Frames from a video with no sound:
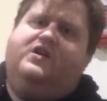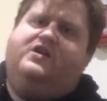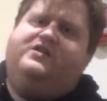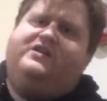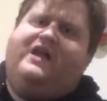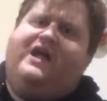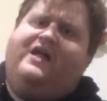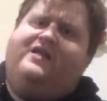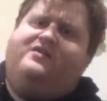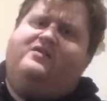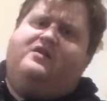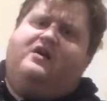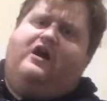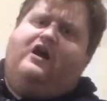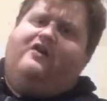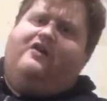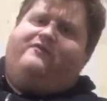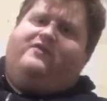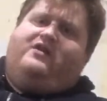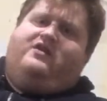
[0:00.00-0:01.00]
then
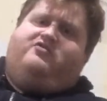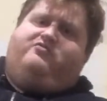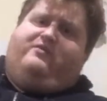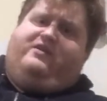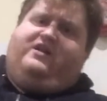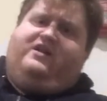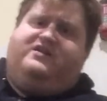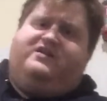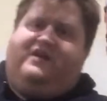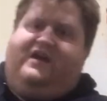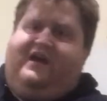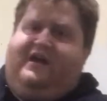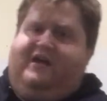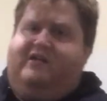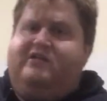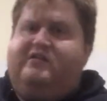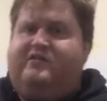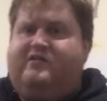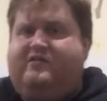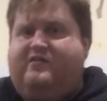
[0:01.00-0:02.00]
over the
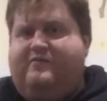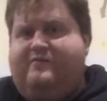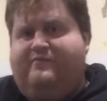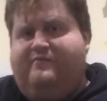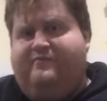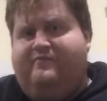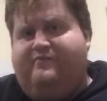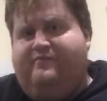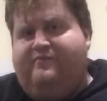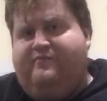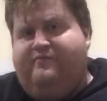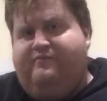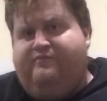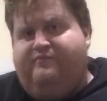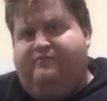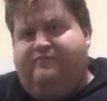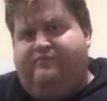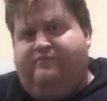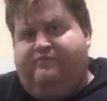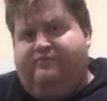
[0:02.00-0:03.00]
2010s,
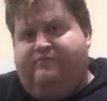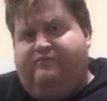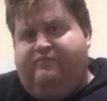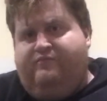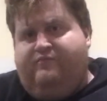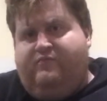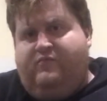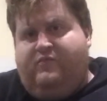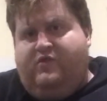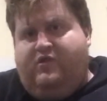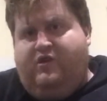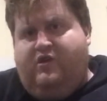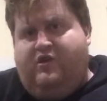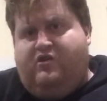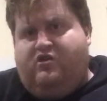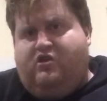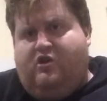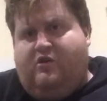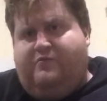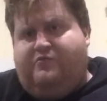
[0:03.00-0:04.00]

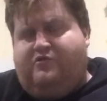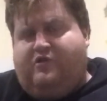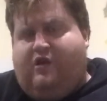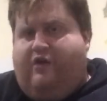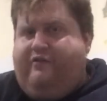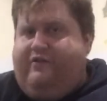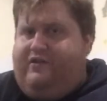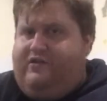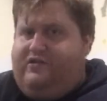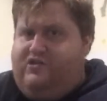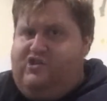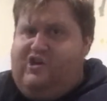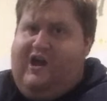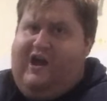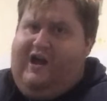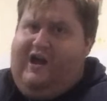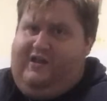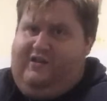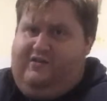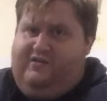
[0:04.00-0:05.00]
YouTube slowly
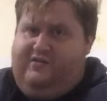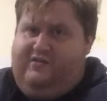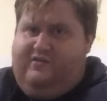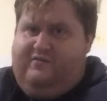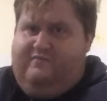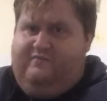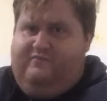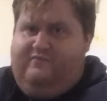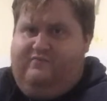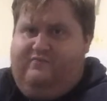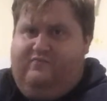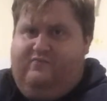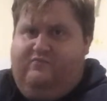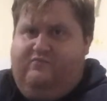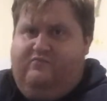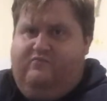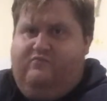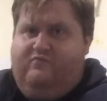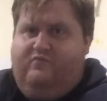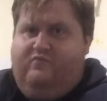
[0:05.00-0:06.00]
changed.
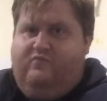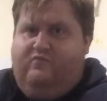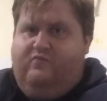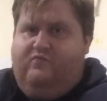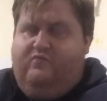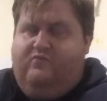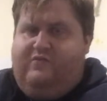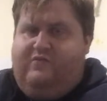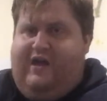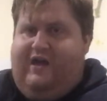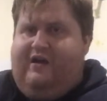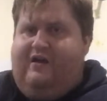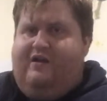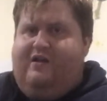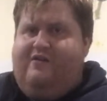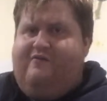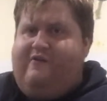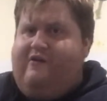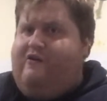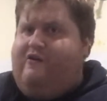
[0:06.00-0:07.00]
Now, in
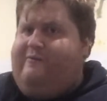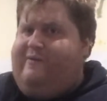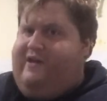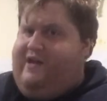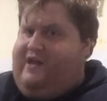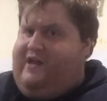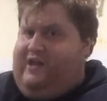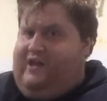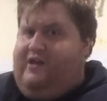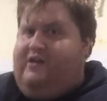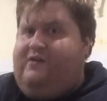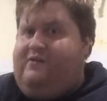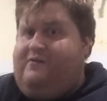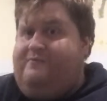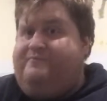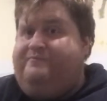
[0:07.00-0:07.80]
the very beginning,